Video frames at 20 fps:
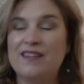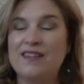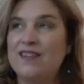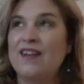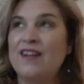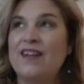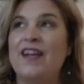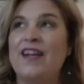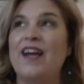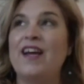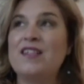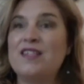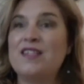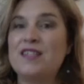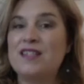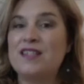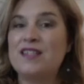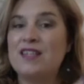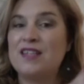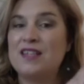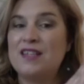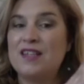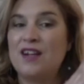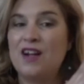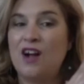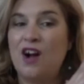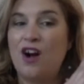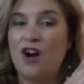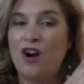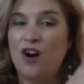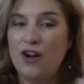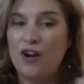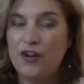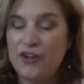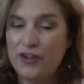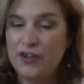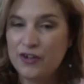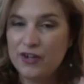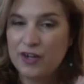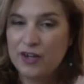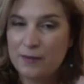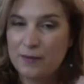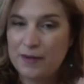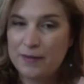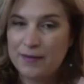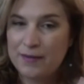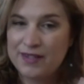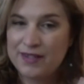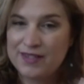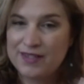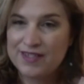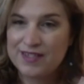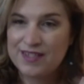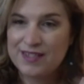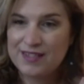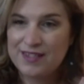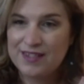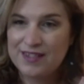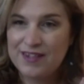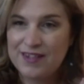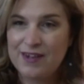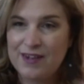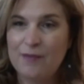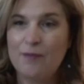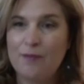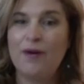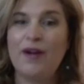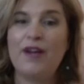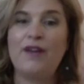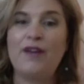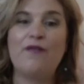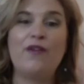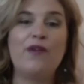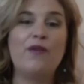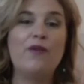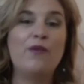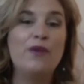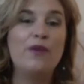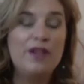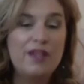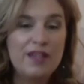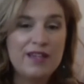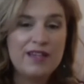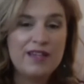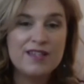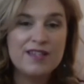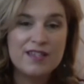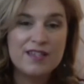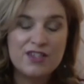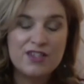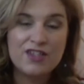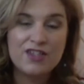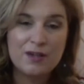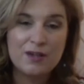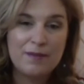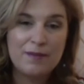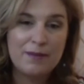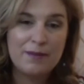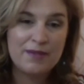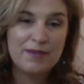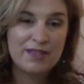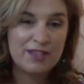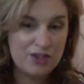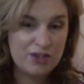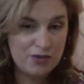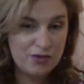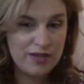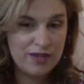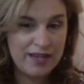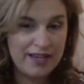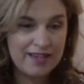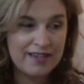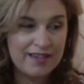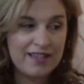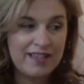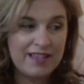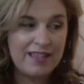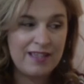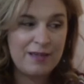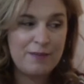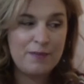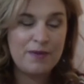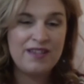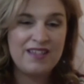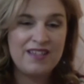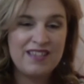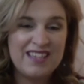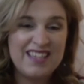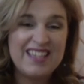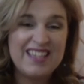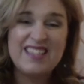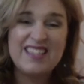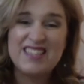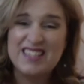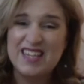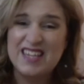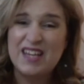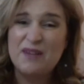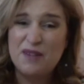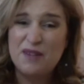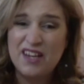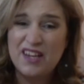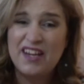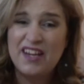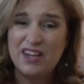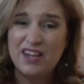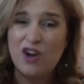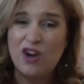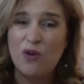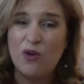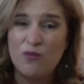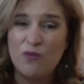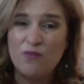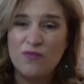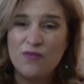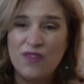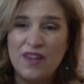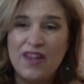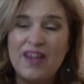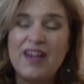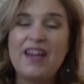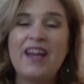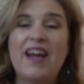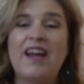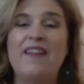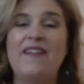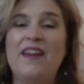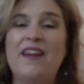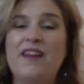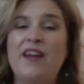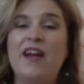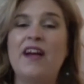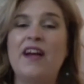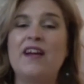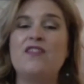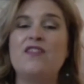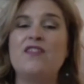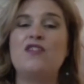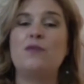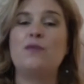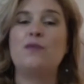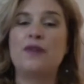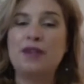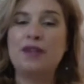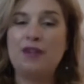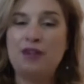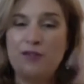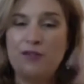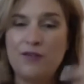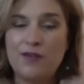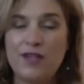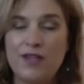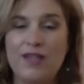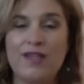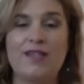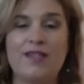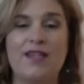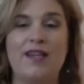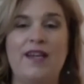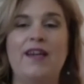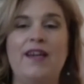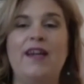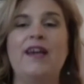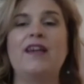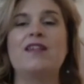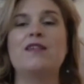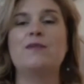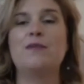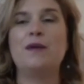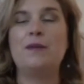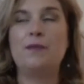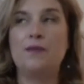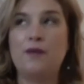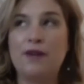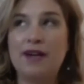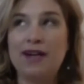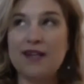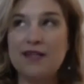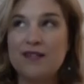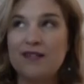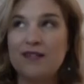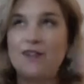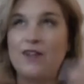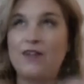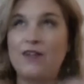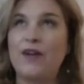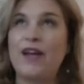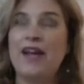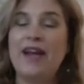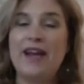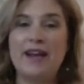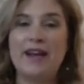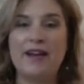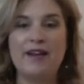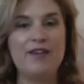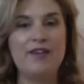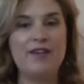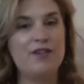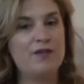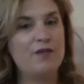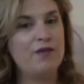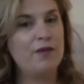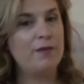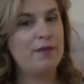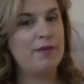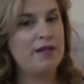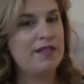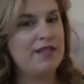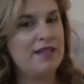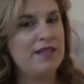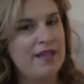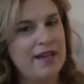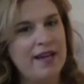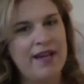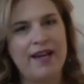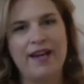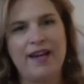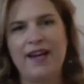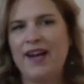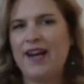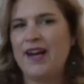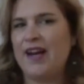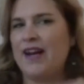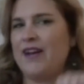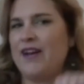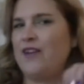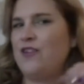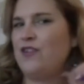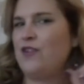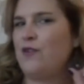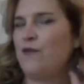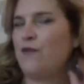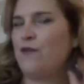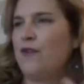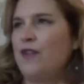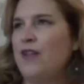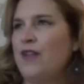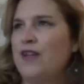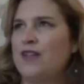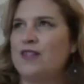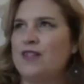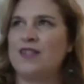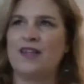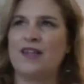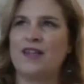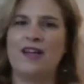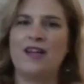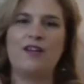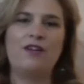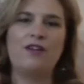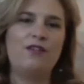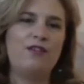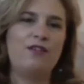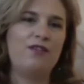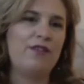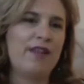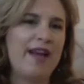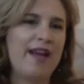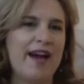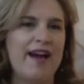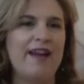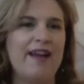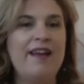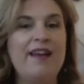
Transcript: yes, honor your commitments, but if it really is such a commitment that you can't keep, it's time to let it go. And then as you bring new things in, as people are asking you, hey, I need you for PTA. Hey, I need you for this. Can you do that?